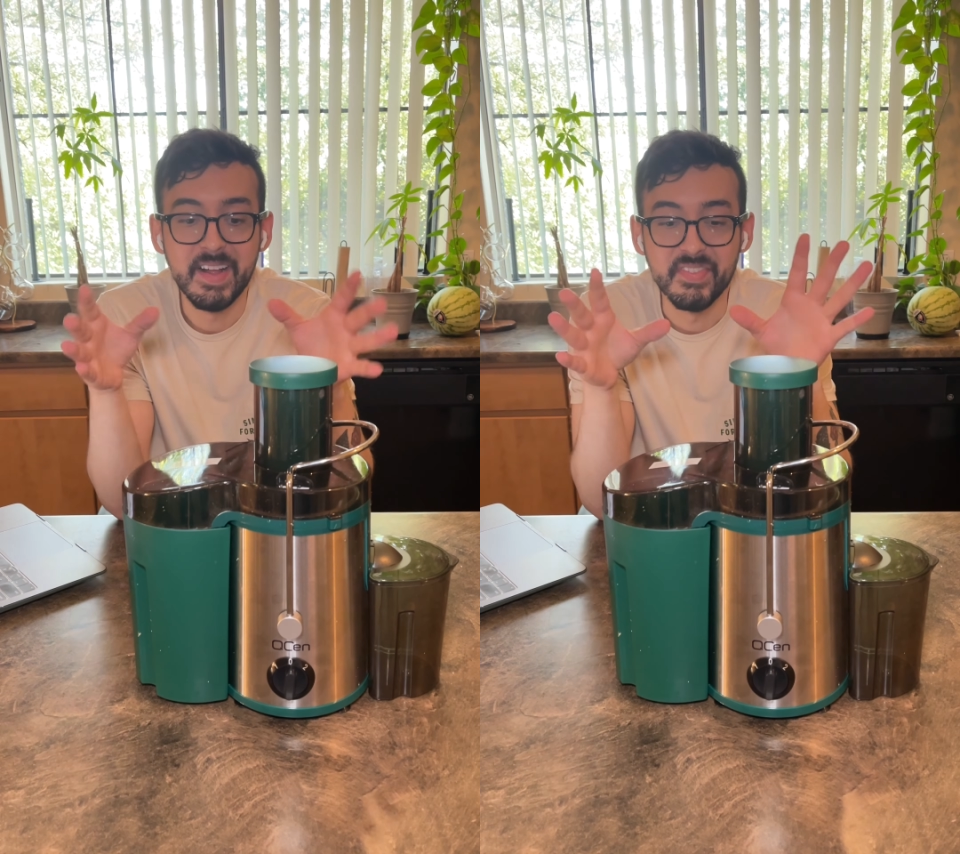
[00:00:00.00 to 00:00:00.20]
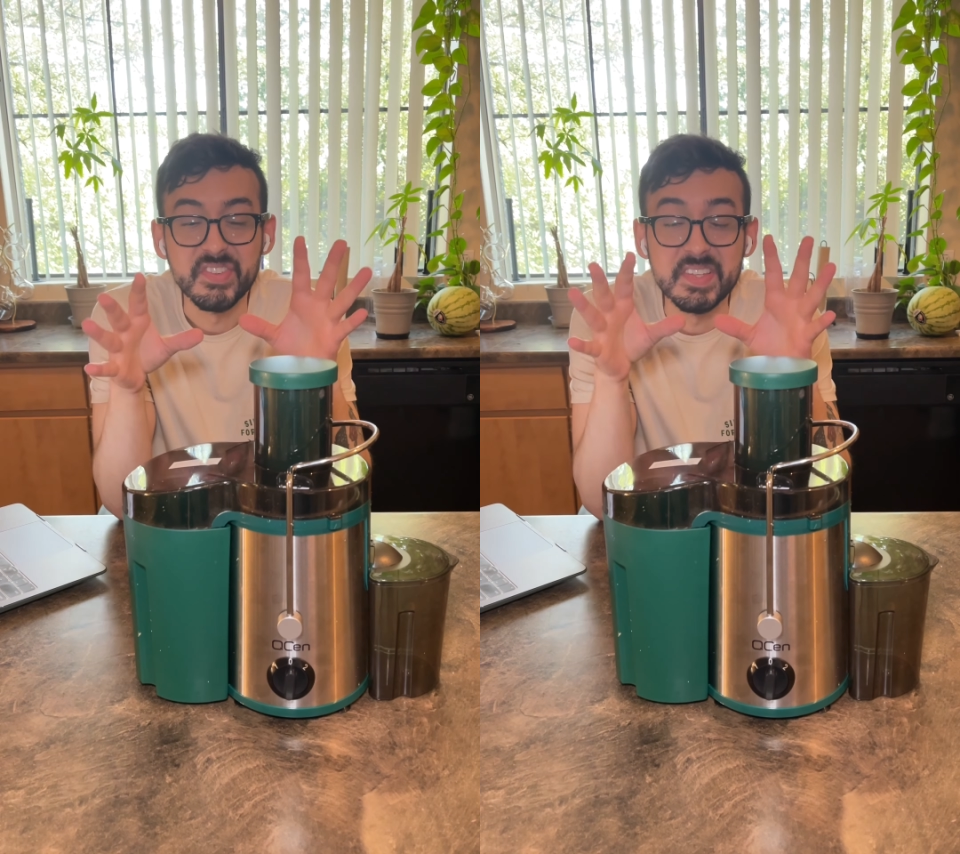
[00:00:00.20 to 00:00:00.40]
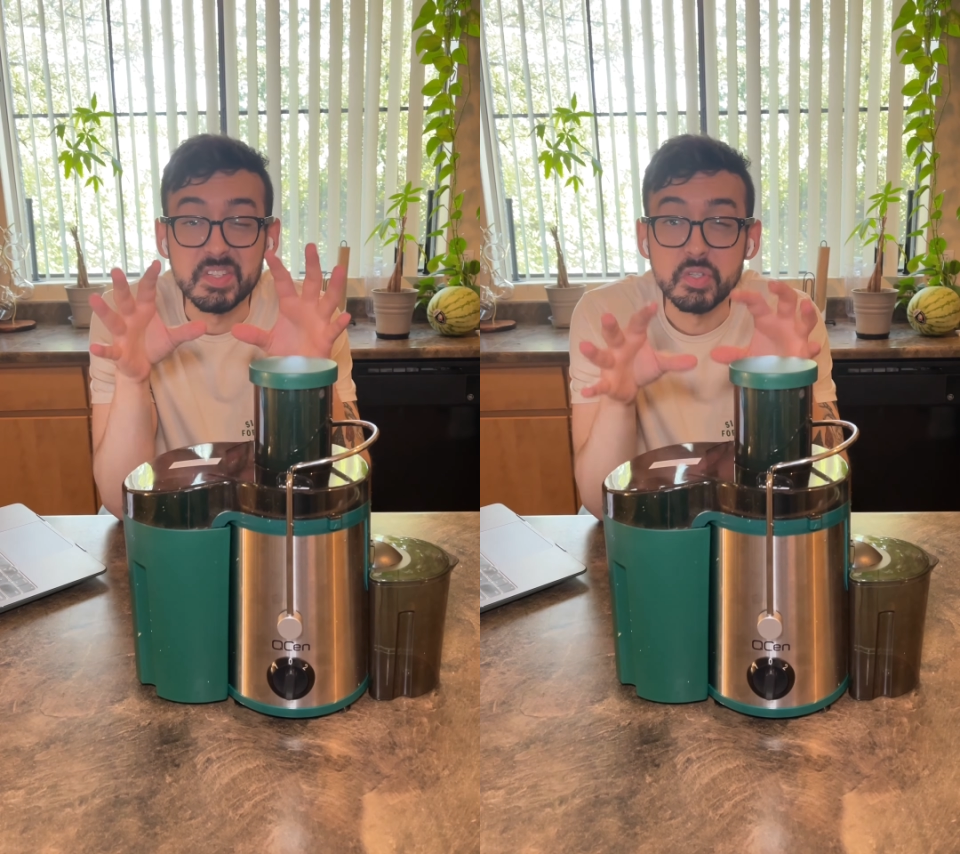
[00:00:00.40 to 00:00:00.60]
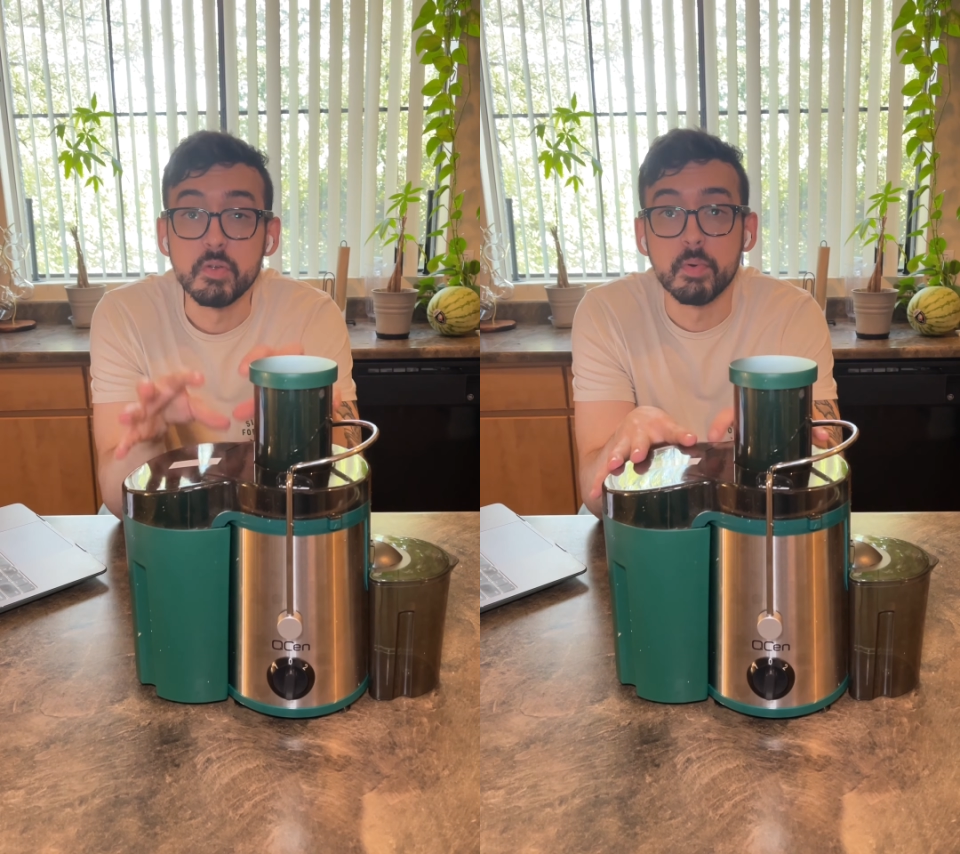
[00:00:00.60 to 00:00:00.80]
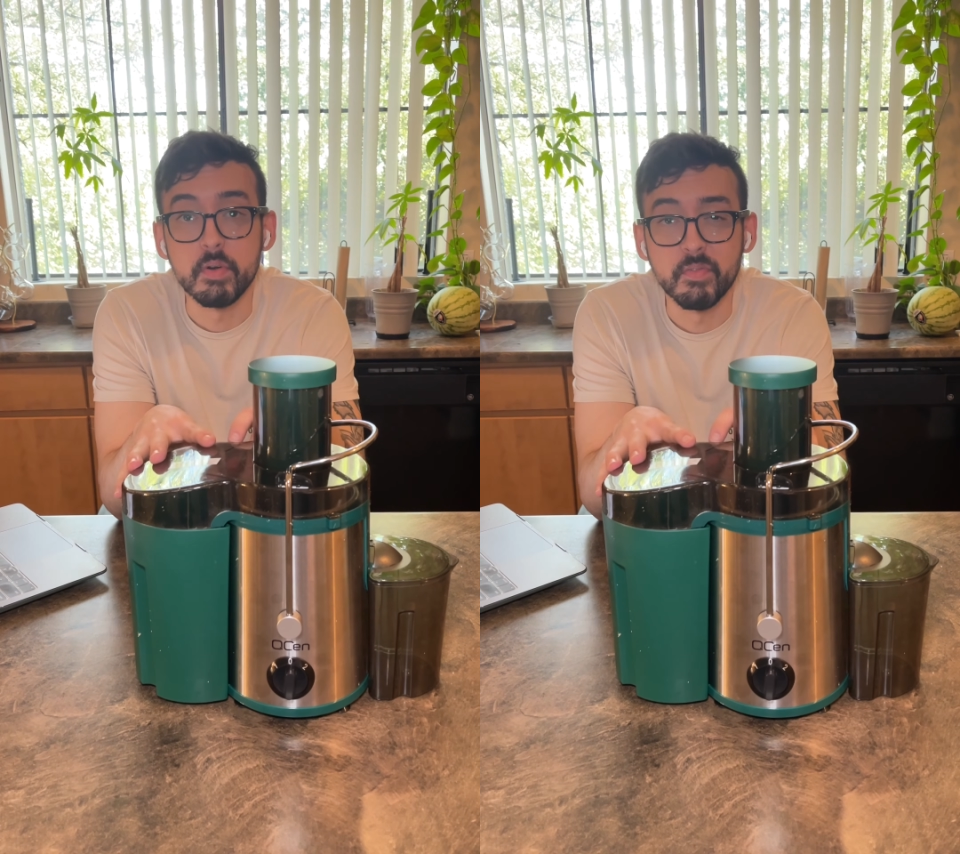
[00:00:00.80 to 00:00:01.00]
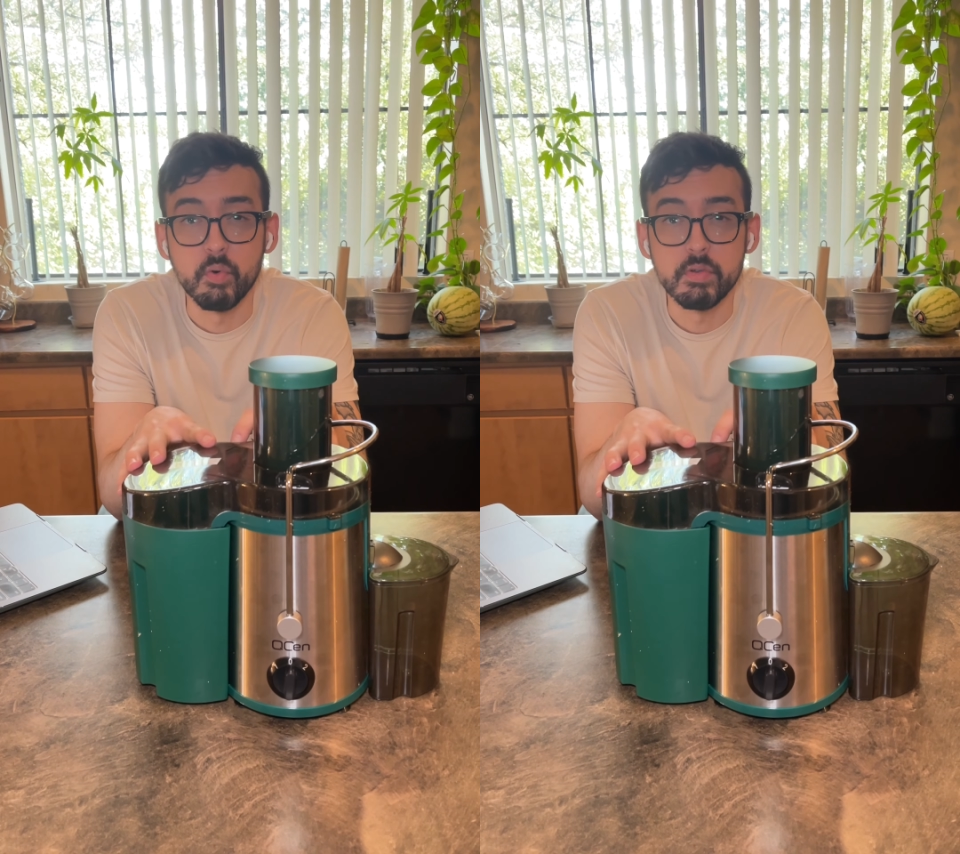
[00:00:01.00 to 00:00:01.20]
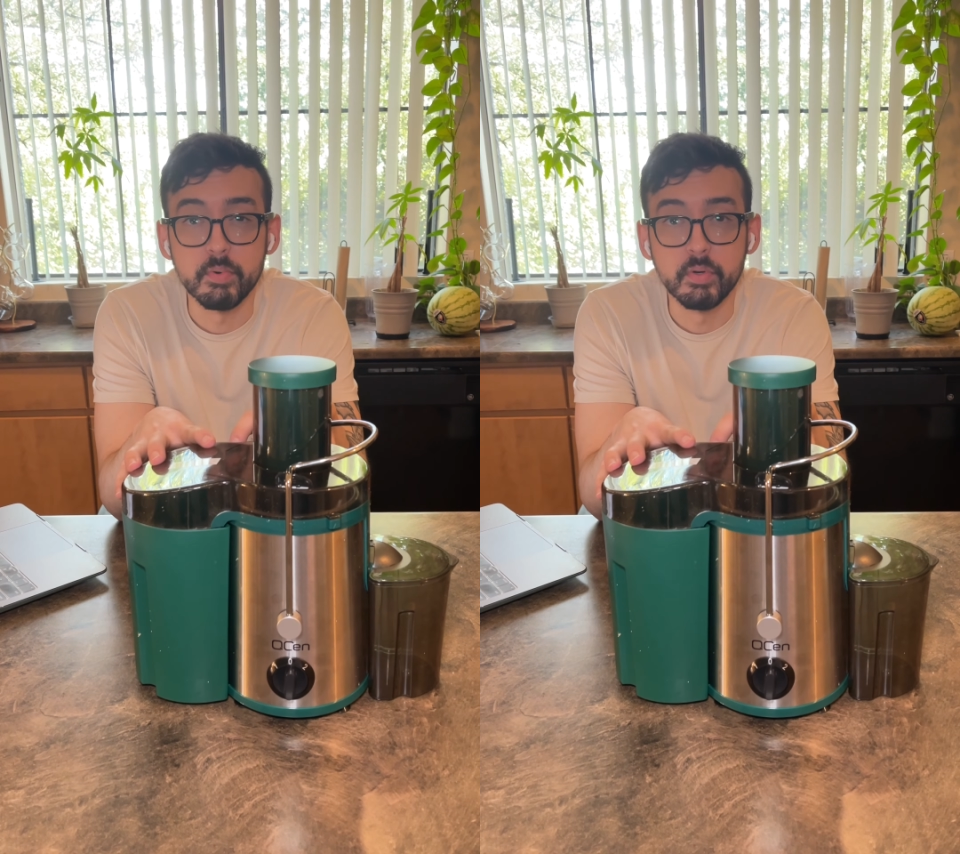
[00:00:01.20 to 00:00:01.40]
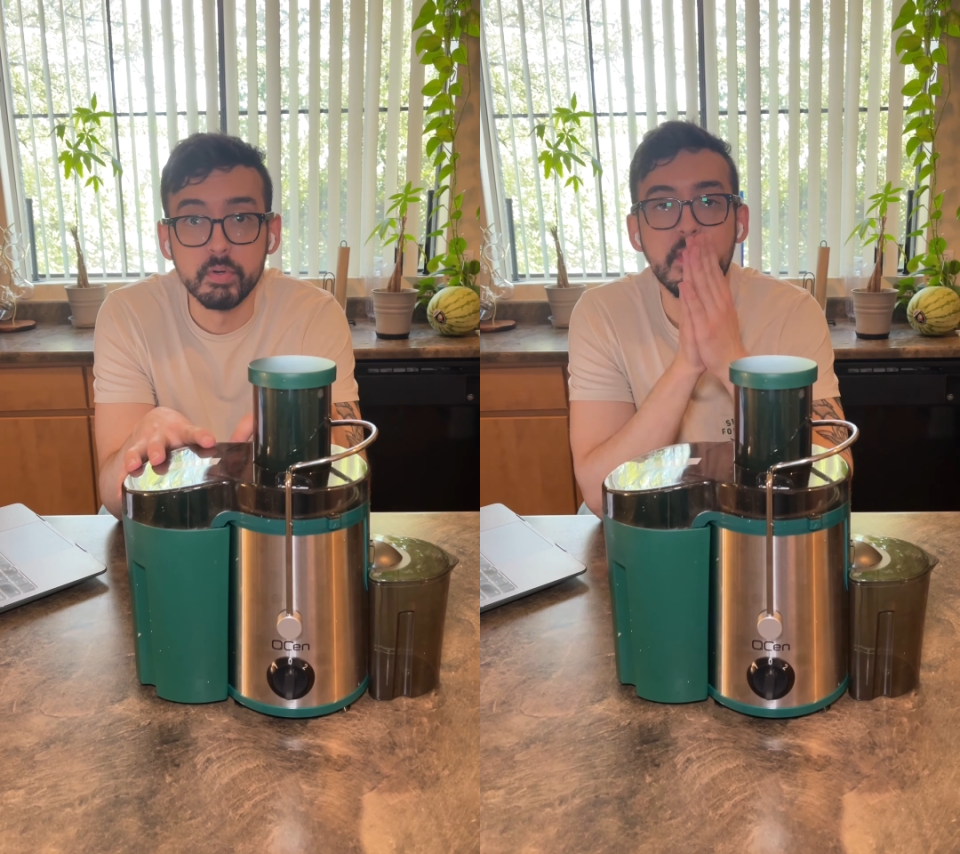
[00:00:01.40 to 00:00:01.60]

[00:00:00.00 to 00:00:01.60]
this is super affordable.